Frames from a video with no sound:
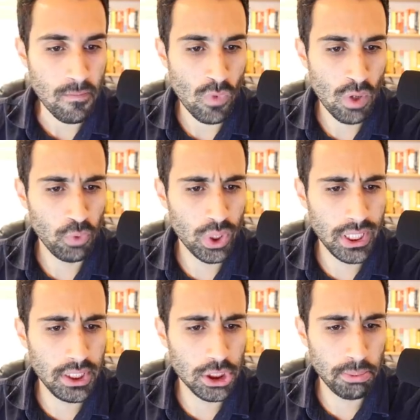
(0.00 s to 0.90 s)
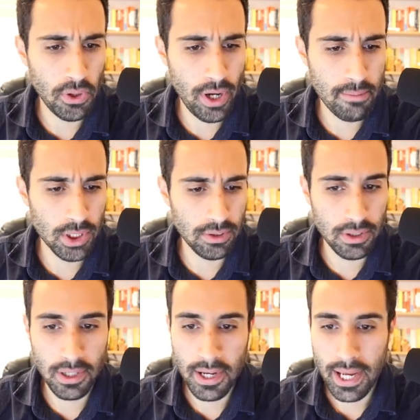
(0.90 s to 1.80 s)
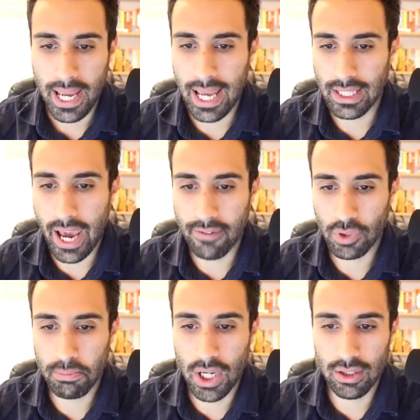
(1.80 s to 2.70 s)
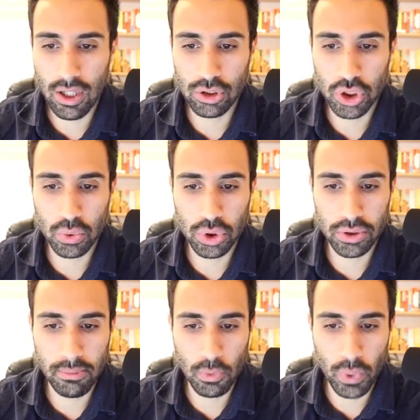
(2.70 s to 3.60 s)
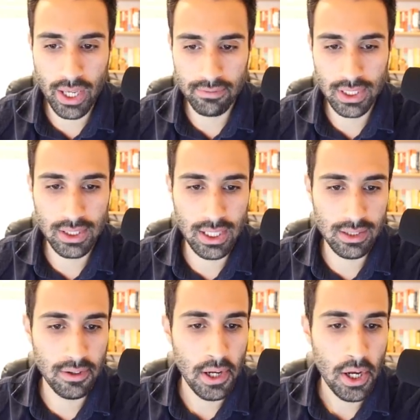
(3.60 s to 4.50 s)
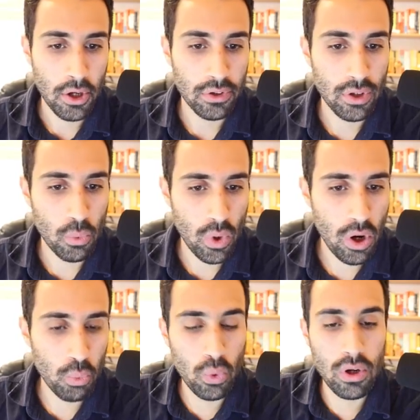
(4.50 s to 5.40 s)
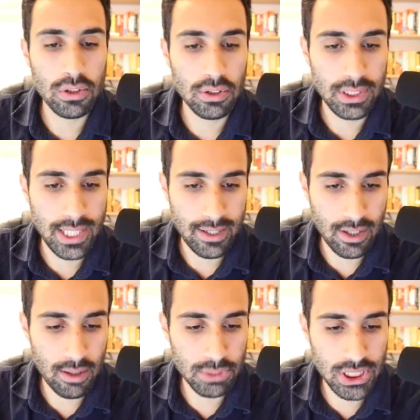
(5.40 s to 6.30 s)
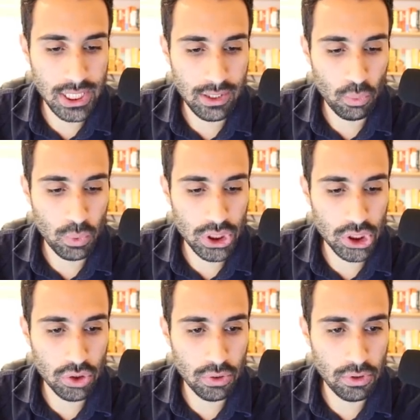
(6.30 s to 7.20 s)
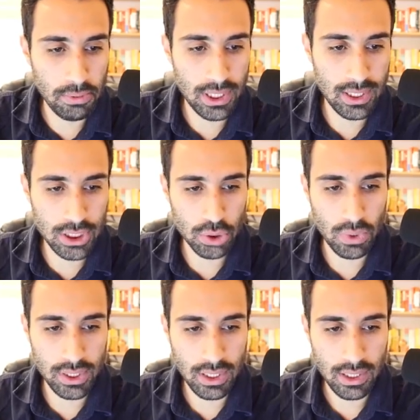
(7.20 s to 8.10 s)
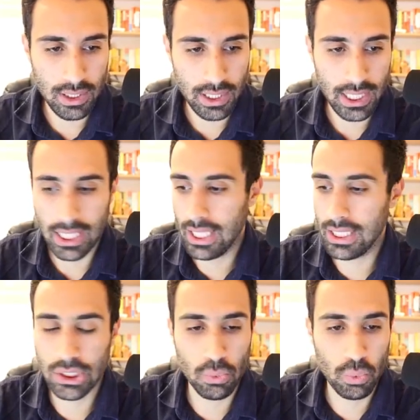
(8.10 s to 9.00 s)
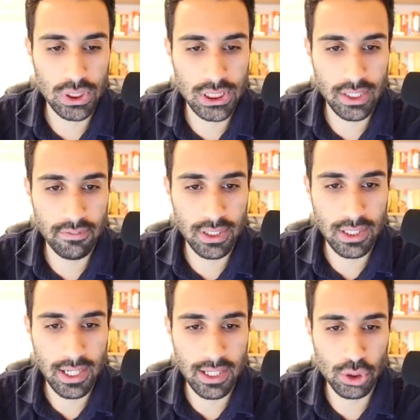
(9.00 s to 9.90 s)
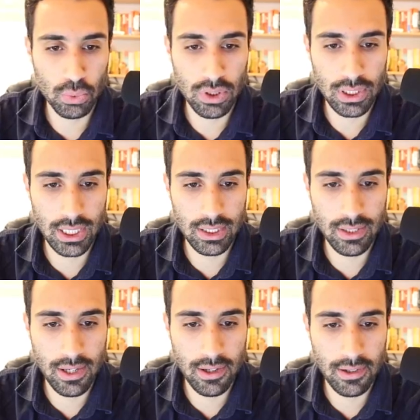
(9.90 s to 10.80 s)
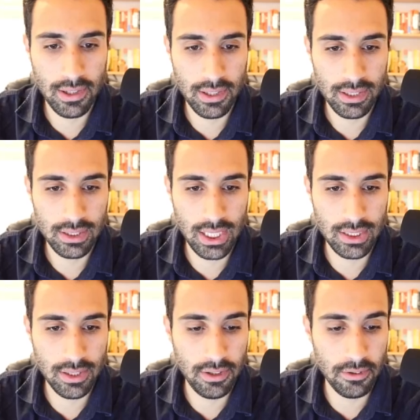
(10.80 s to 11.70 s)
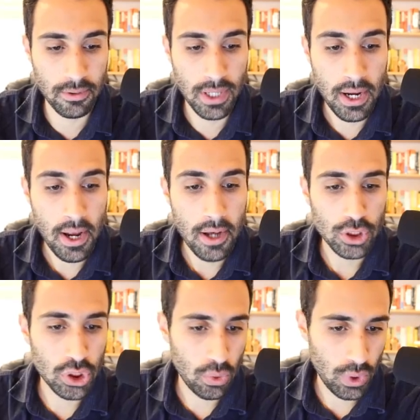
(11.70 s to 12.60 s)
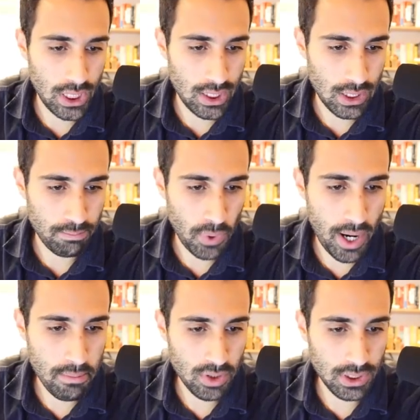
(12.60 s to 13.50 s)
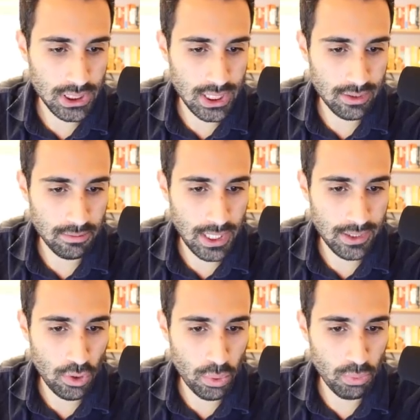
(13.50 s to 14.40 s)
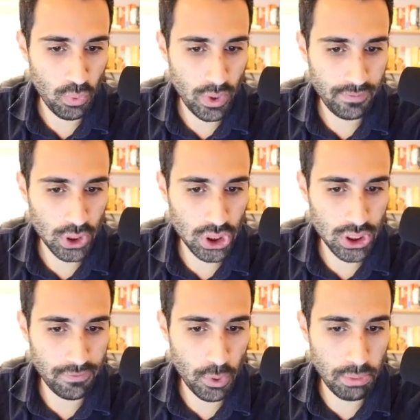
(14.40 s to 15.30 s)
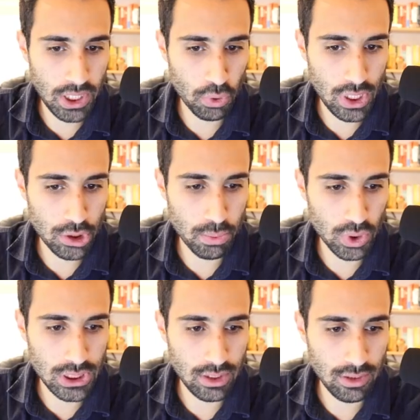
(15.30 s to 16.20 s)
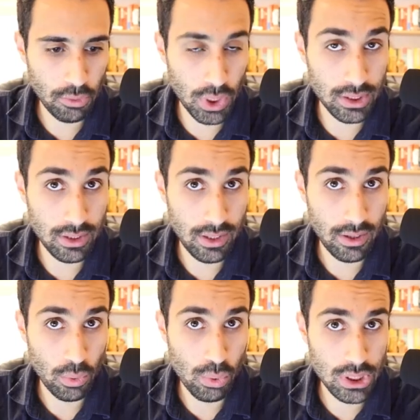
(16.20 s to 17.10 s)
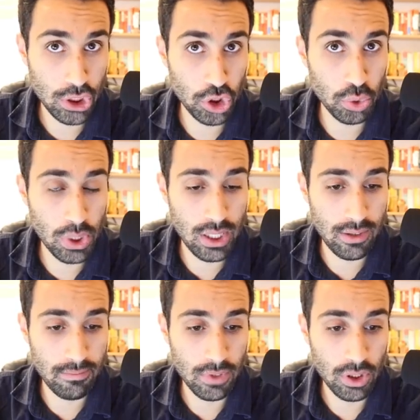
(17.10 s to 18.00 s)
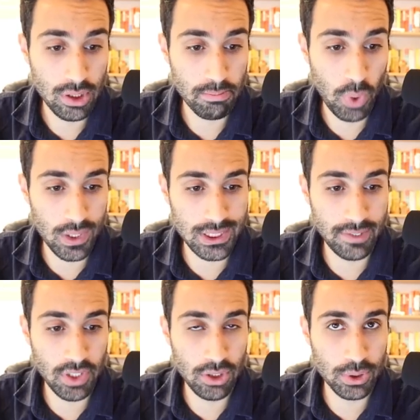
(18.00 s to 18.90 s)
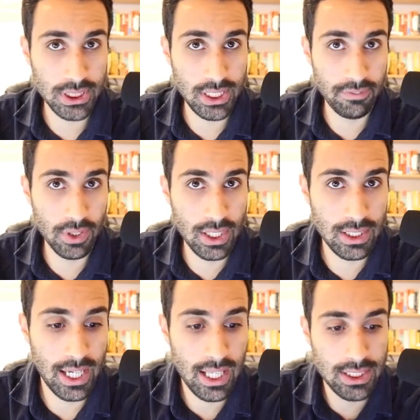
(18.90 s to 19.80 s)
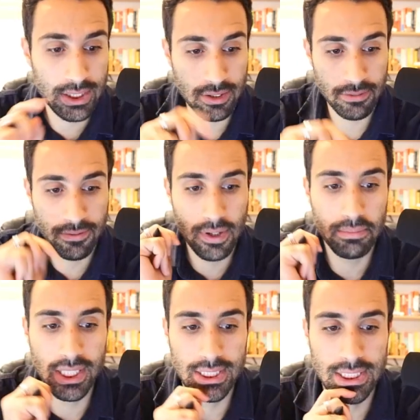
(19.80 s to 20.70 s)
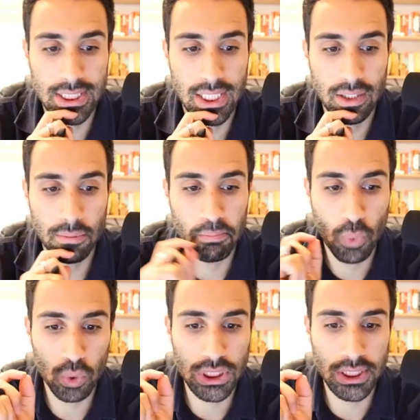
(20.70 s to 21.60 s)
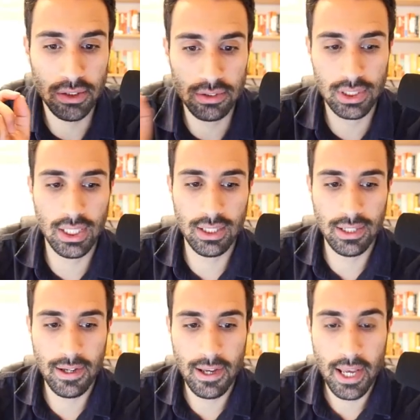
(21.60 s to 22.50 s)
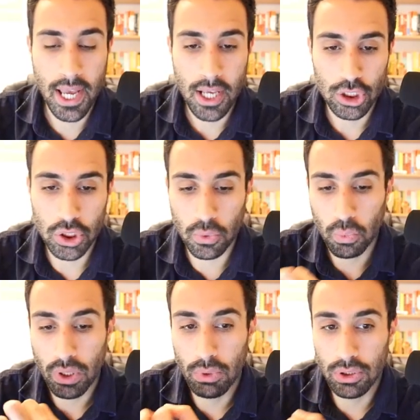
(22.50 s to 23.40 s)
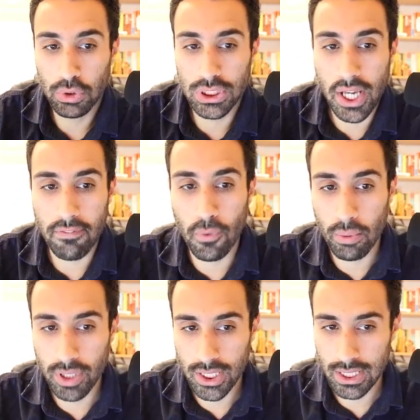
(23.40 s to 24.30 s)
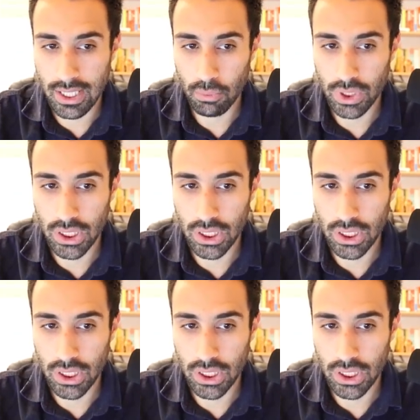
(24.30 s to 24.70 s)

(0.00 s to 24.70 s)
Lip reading: for each parameter. And after biological treatment, we have the data. The raw water that comes in, which is going to be this one, was given as well in that data here. So primary settlement, the removal efficiency for BOD is most nearly what? What did you get? You can pause the video, see if you get an answer from these. Most nearly. So we will use that formula that we